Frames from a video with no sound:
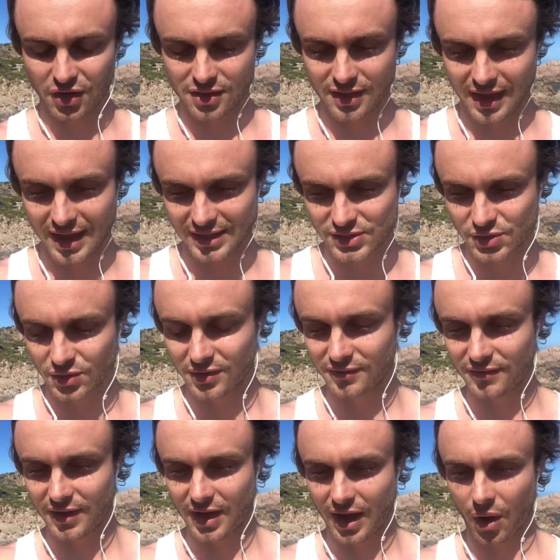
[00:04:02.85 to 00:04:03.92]
they're sort
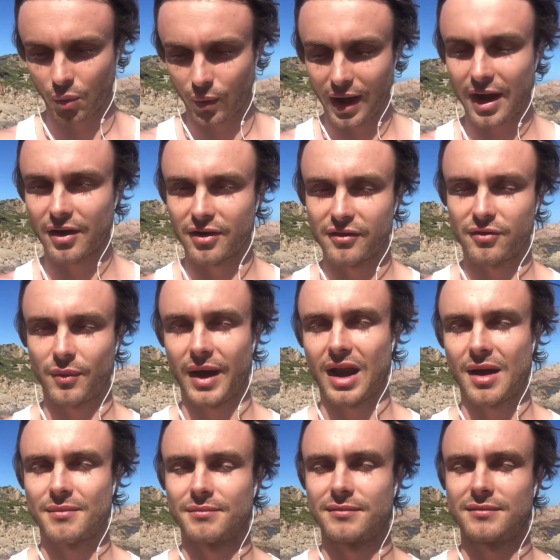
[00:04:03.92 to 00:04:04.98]
of aware of when
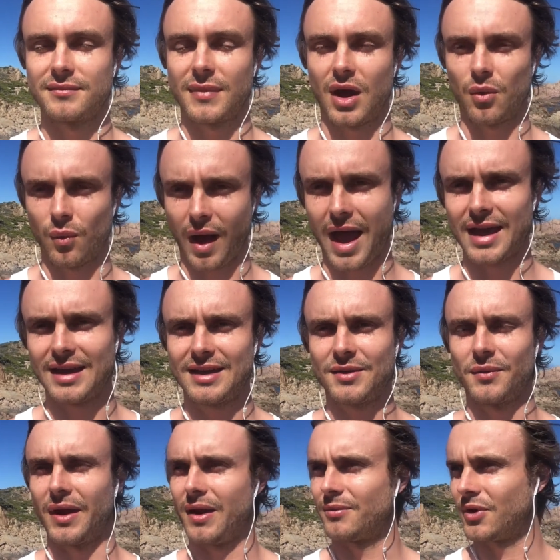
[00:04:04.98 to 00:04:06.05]
I'm awake,
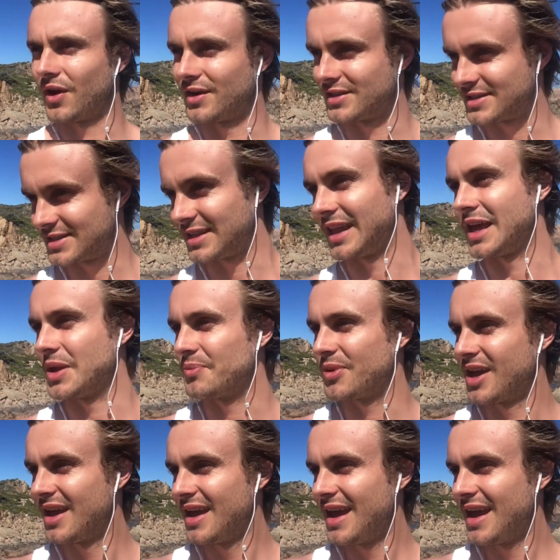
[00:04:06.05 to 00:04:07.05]
when I'm going to sleep.